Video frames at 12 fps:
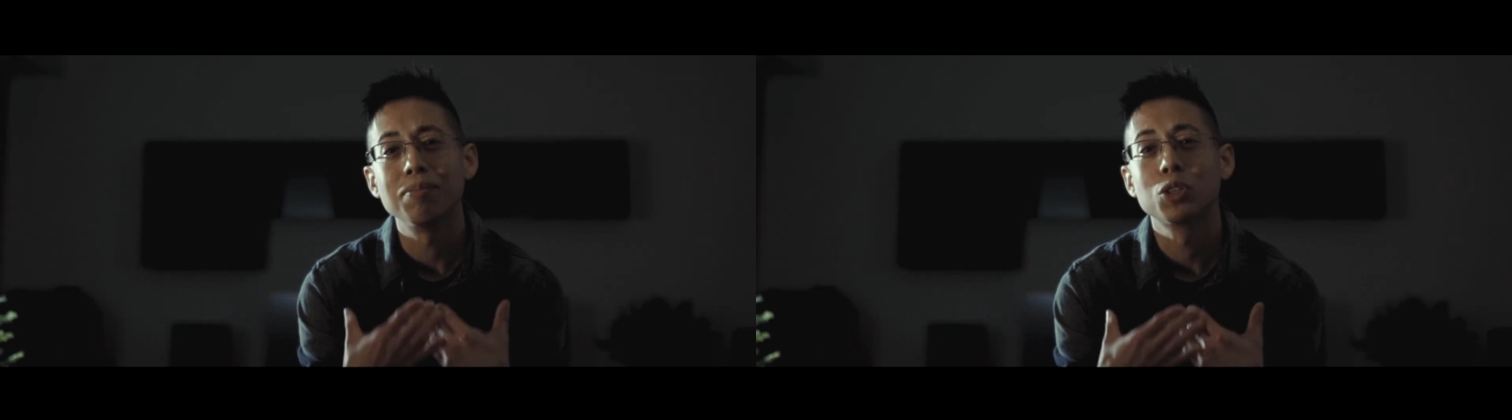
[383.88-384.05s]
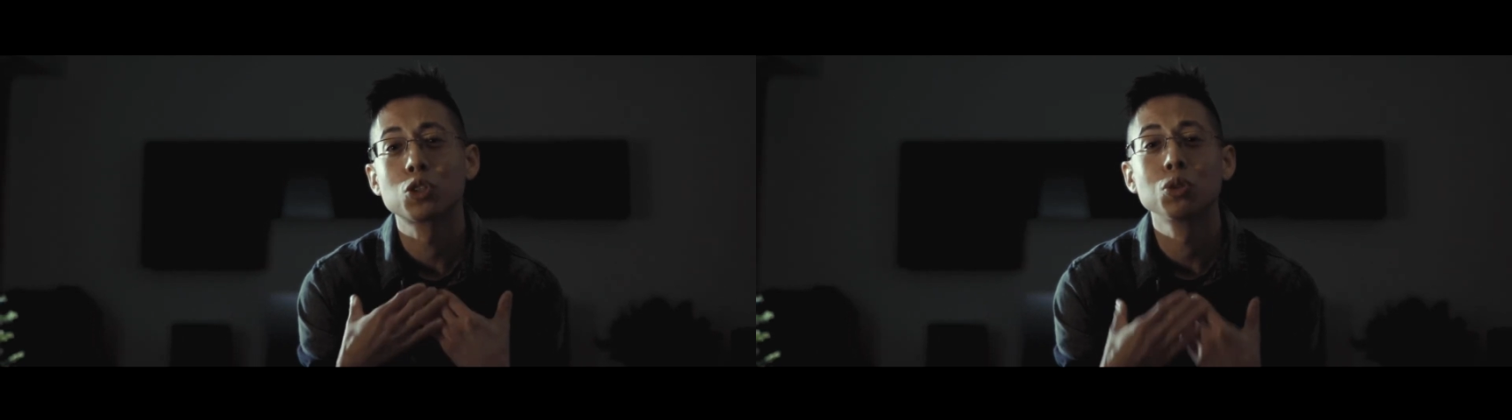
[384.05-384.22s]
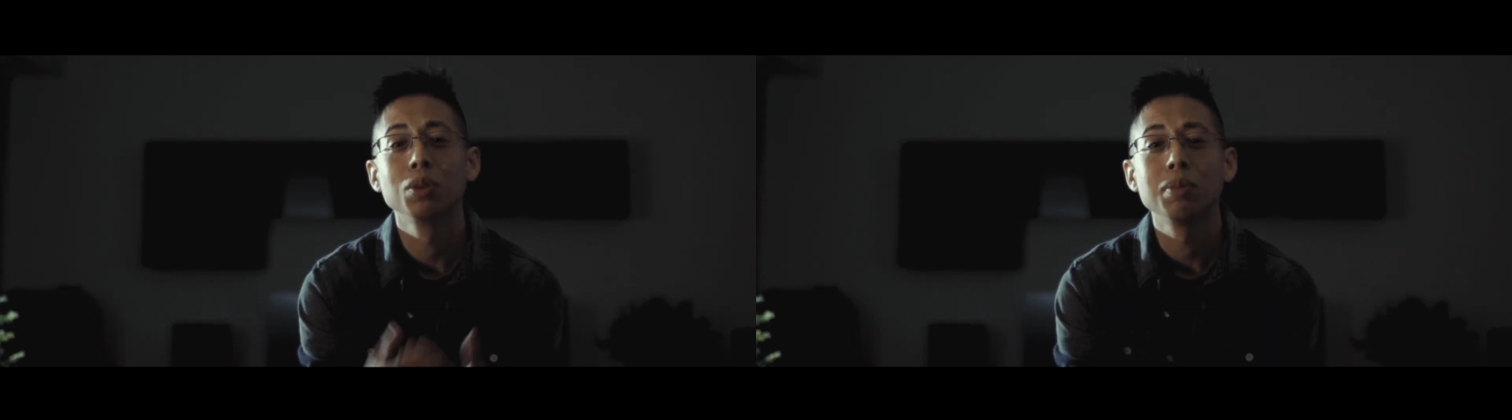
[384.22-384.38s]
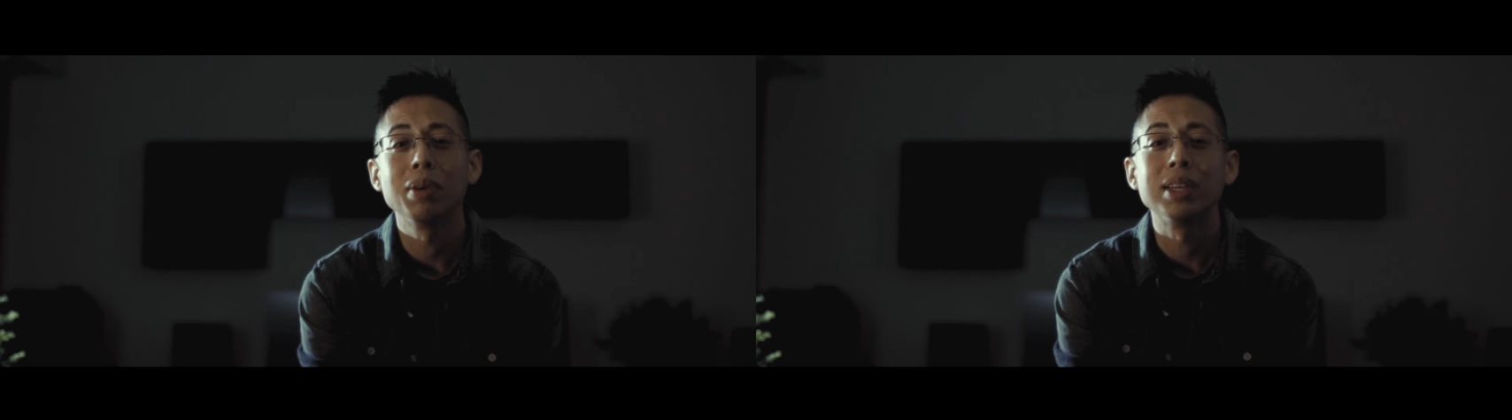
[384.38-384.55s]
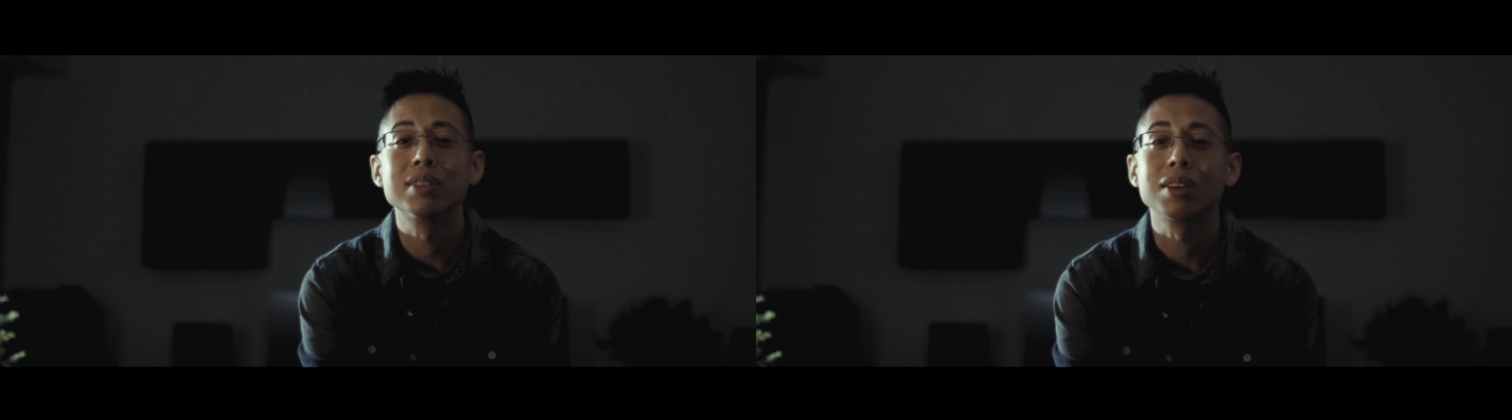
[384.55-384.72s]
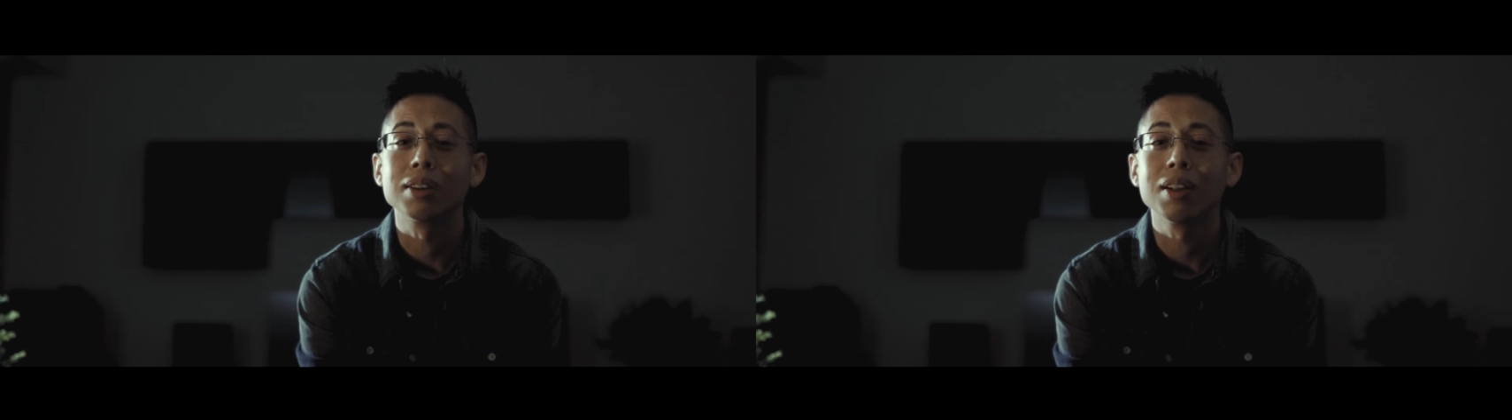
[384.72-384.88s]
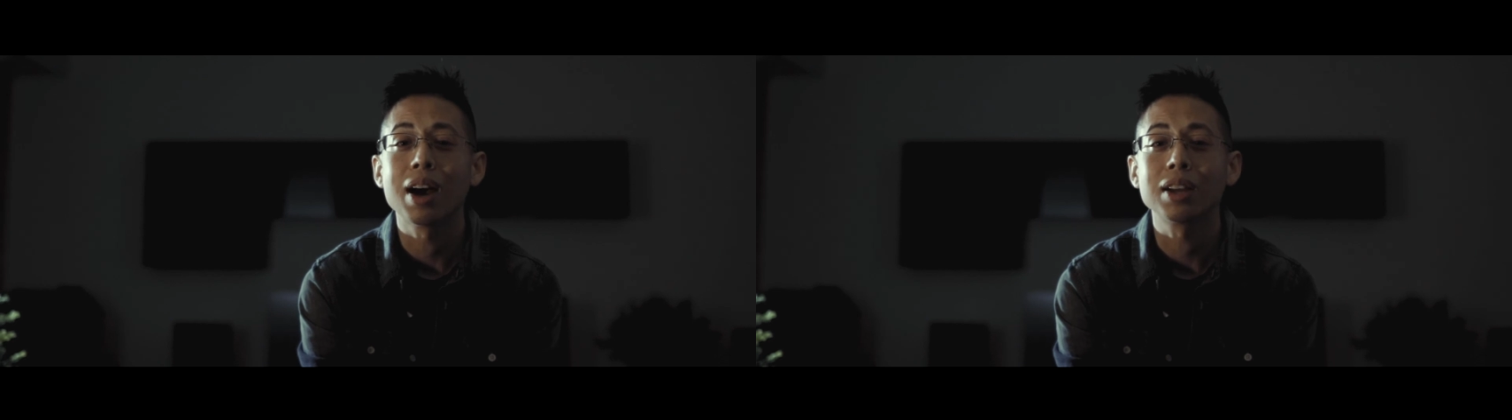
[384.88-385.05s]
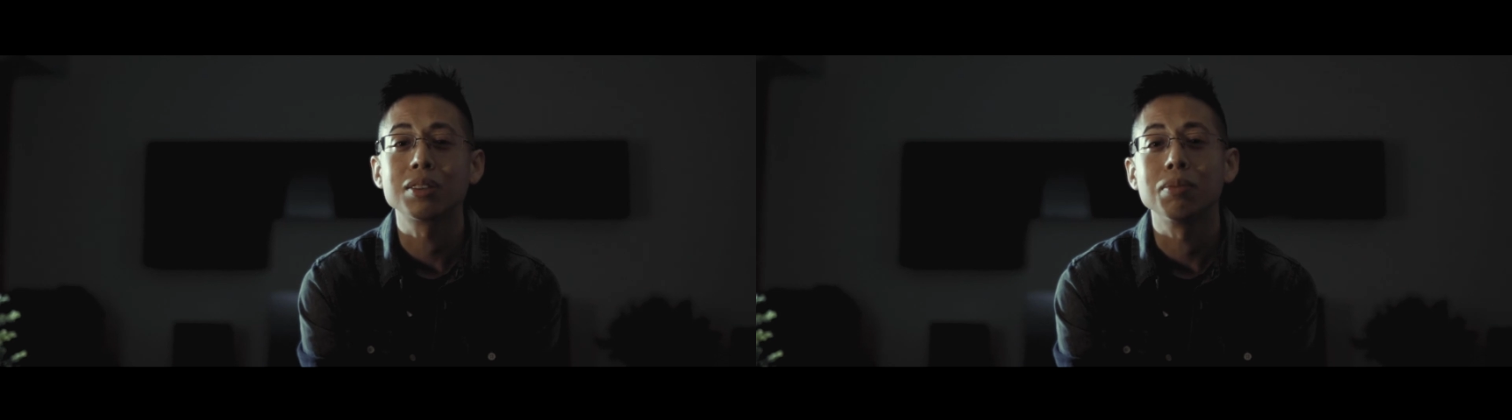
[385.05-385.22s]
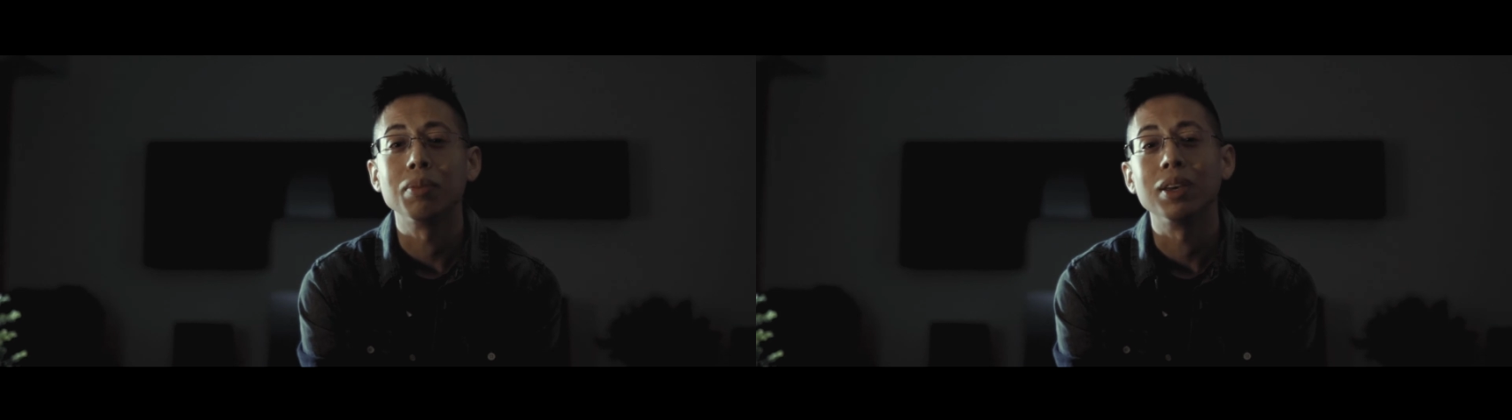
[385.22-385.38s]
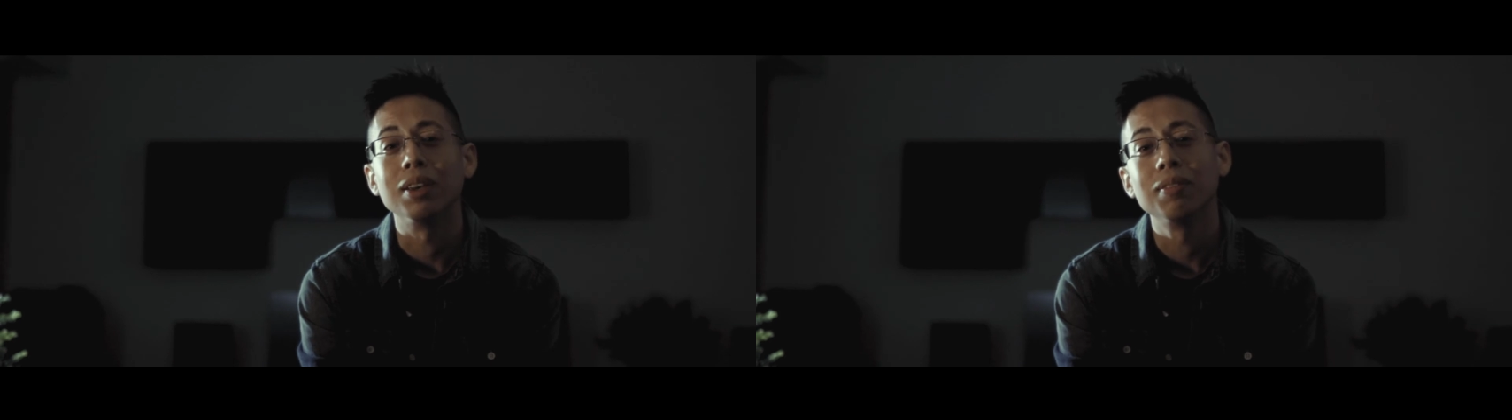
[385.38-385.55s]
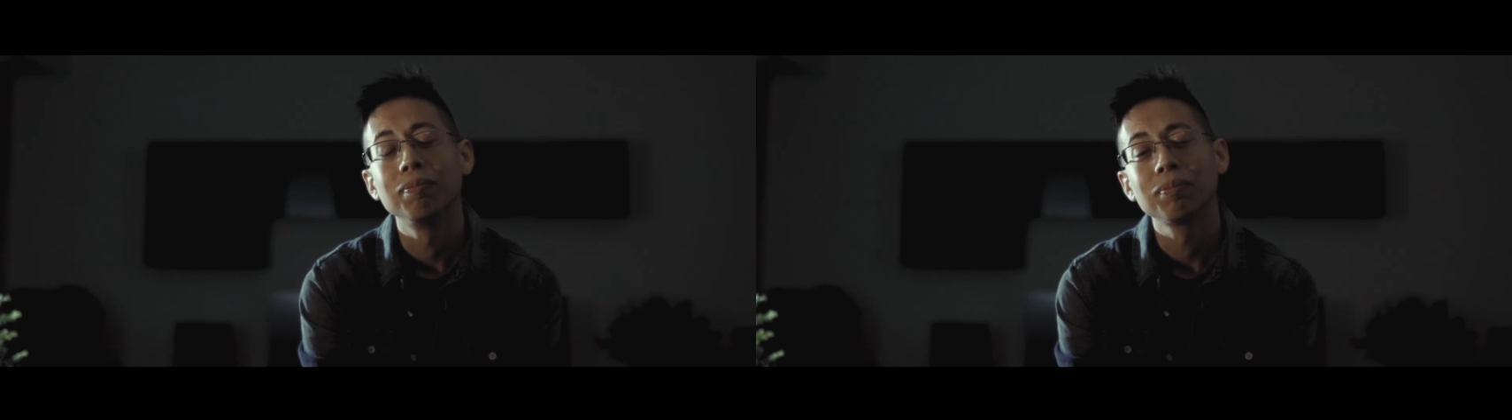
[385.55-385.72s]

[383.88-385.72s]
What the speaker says: Truly means a lot to me,